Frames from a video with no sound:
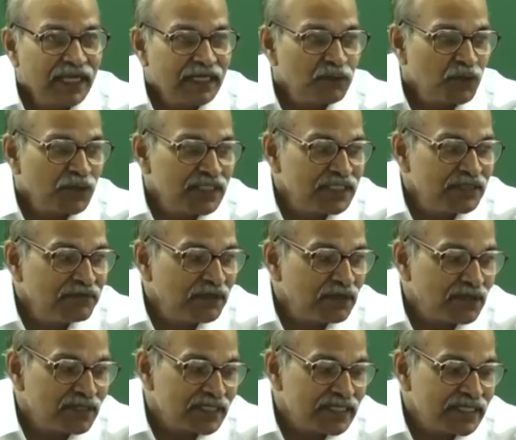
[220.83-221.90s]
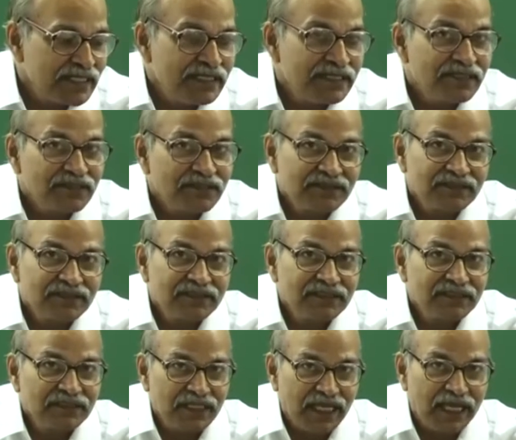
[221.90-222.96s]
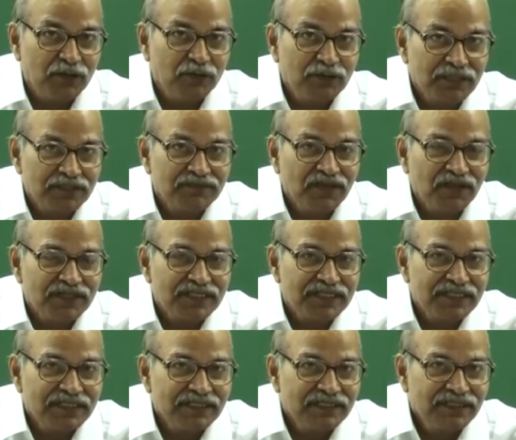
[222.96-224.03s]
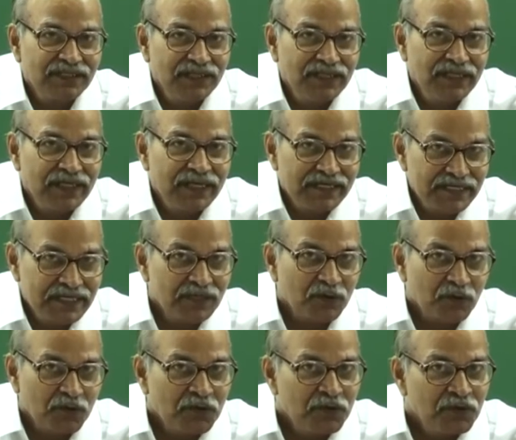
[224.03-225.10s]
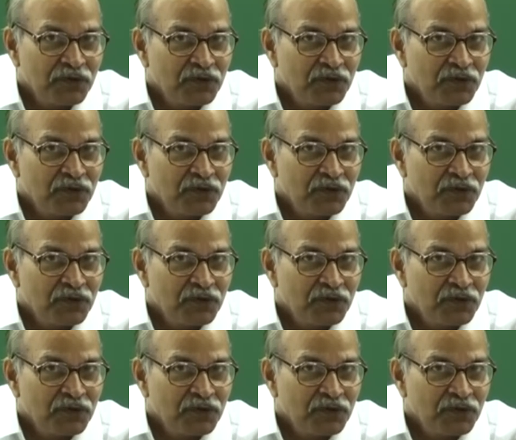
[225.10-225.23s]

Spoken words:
And what is the velocity here? The angular velocity, it is 0.